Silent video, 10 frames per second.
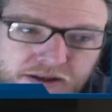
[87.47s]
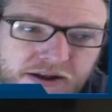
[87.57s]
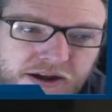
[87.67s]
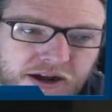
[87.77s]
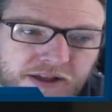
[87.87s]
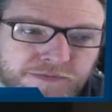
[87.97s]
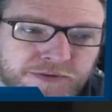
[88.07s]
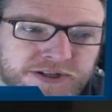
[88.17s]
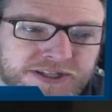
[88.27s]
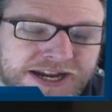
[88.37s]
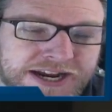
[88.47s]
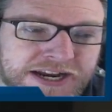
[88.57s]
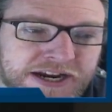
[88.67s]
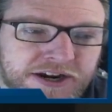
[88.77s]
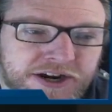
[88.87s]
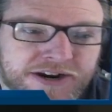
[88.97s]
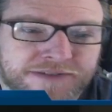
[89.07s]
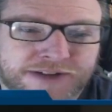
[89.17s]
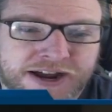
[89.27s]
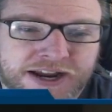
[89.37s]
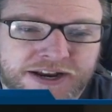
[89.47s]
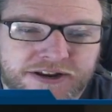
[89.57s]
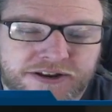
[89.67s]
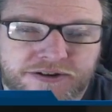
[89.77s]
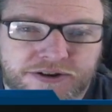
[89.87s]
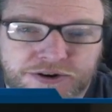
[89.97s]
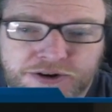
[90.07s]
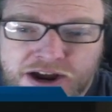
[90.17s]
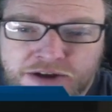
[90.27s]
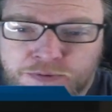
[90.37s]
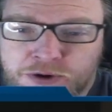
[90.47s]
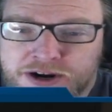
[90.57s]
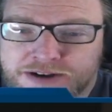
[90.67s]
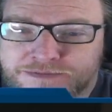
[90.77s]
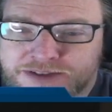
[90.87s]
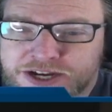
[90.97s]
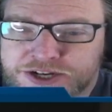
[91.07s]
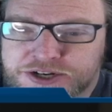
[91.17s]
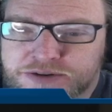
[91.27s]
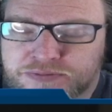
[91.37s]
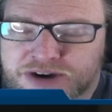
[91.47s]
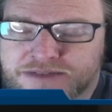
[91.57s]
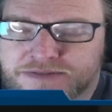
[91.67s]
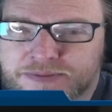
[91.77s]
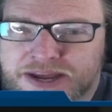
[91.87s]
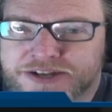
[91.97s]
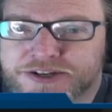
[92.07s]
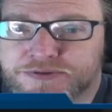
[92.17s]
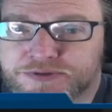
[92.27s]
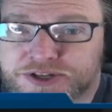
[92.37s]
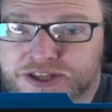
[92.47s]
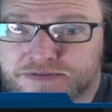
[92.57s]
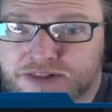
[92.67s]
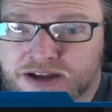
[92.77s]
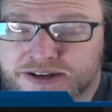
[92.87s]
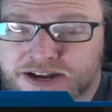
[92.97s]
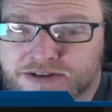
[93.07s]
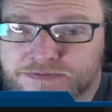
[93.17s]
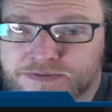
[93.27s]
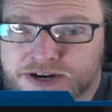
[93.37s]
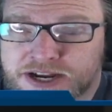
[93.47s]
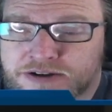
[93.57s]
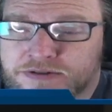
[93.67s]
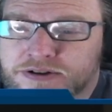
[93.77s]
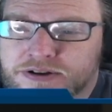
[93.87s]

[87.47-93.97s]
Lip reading: On the first line here, you're going to find your Ground War, Invasion, Private Matches, which they've locked out for now.